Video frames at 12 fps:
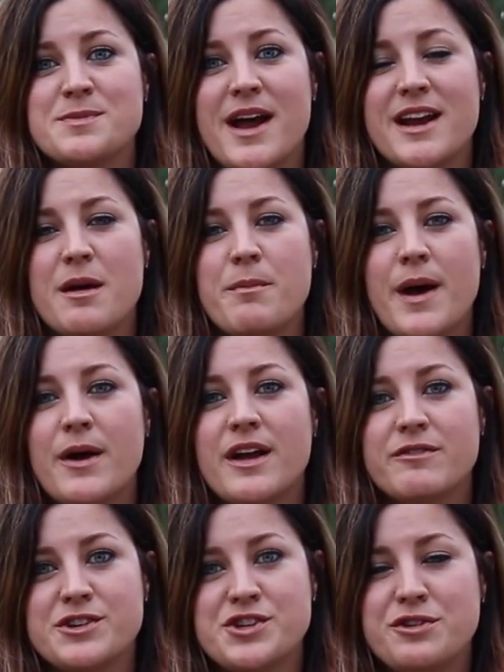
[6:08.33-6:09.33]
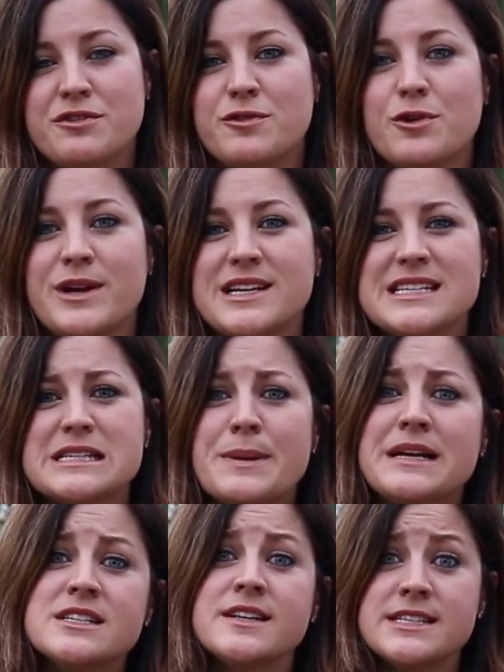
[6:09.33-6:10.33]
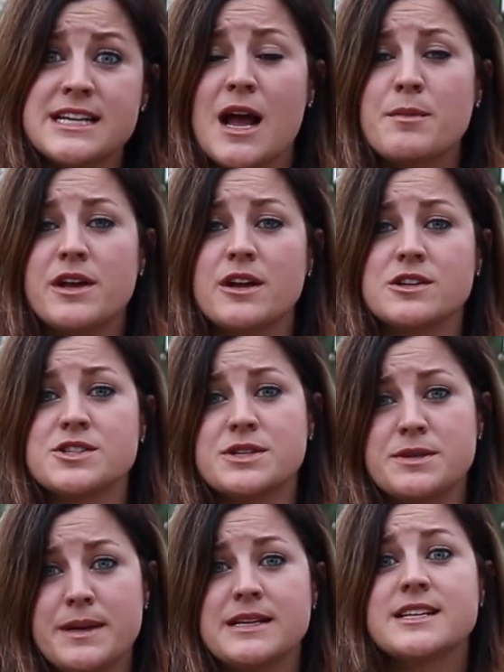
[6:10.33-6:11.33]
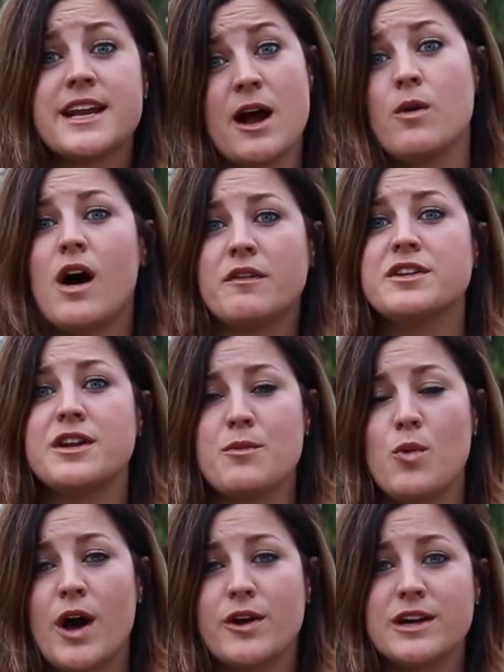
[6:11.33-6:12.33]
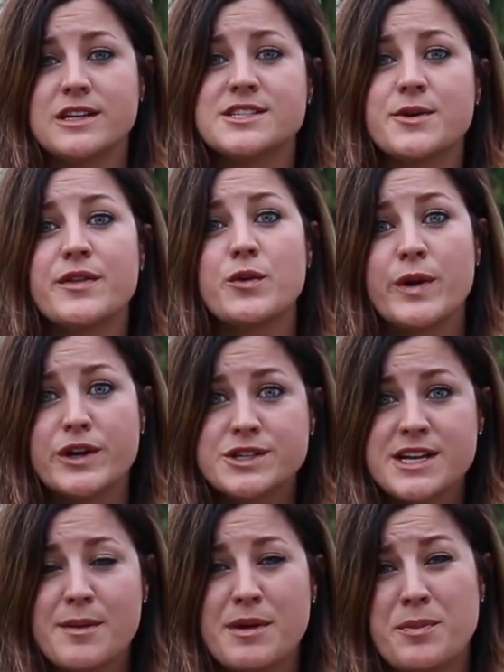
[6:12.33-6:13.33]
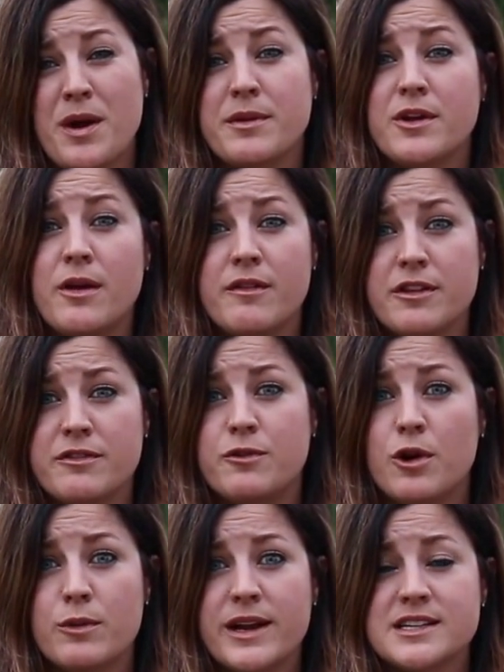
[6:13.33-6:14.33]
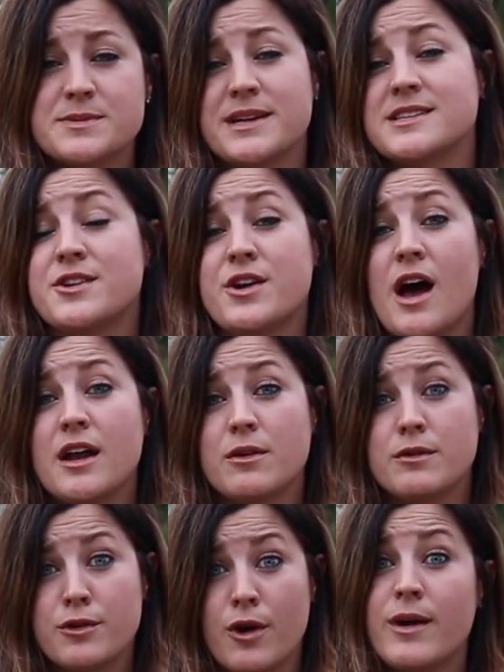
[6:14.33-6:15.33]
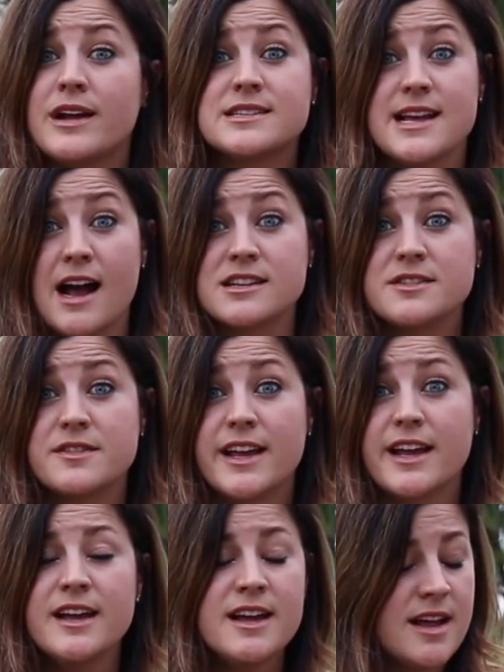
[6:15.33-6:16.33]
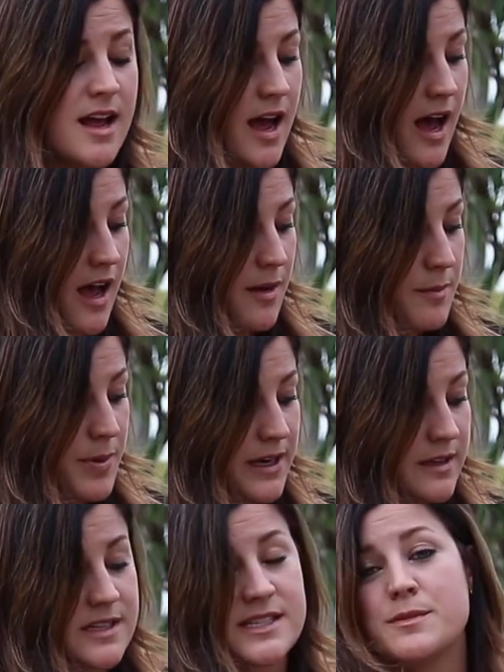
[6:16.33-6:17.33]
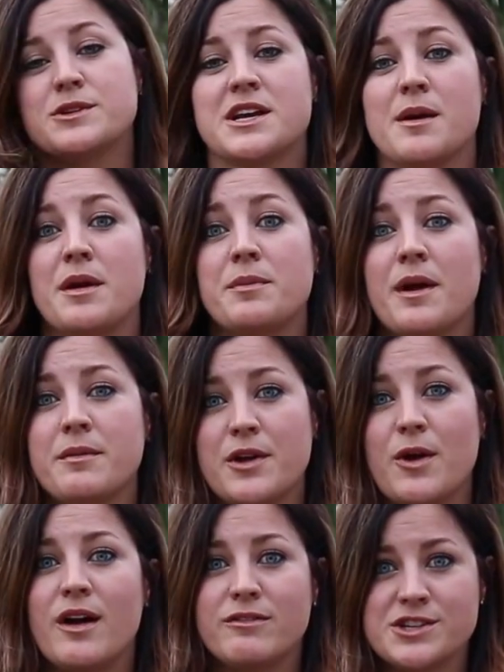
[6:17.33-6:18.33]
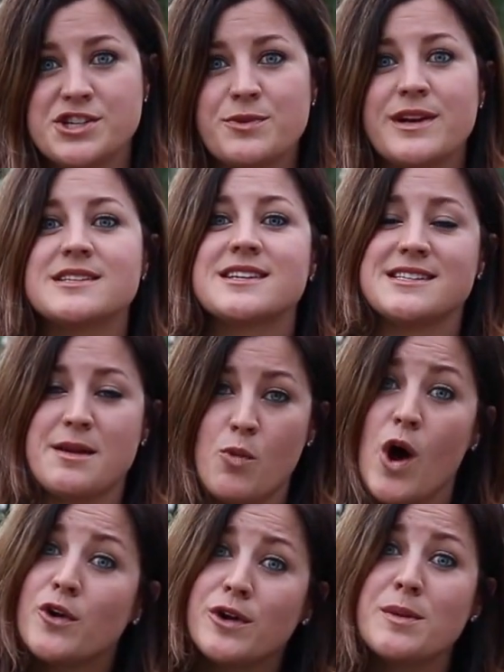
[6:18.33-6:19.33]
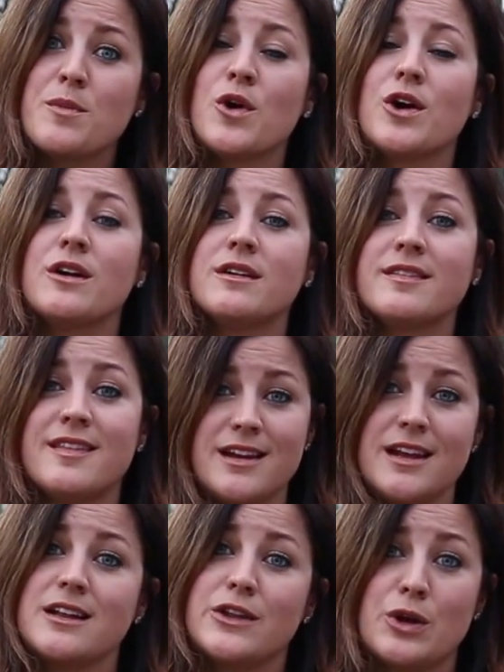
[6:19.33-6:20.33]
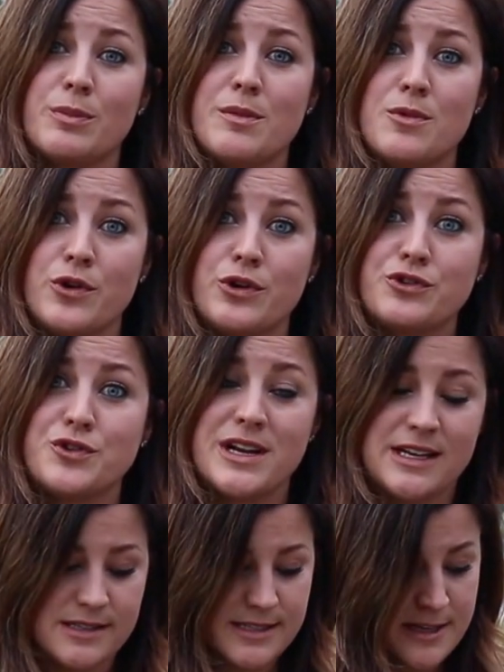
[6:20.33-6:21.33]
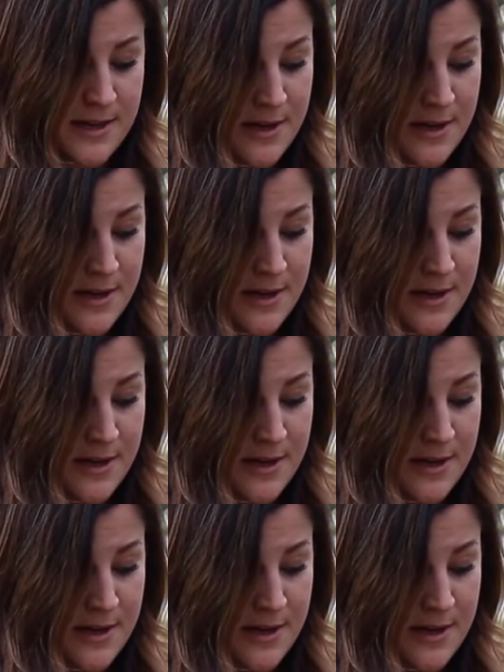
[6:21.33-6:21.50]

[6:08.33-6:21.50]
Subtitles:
mine about every 2 to 4 weeks. It depends on the time of year, so it depends on how often I'm watering. So in the wintertime, I'd probably go every 4 weeks because they're not growing as actively. But in the summertime, I'd probably go every 2 weeks because I'm watering more. They need a little bit more nutrients.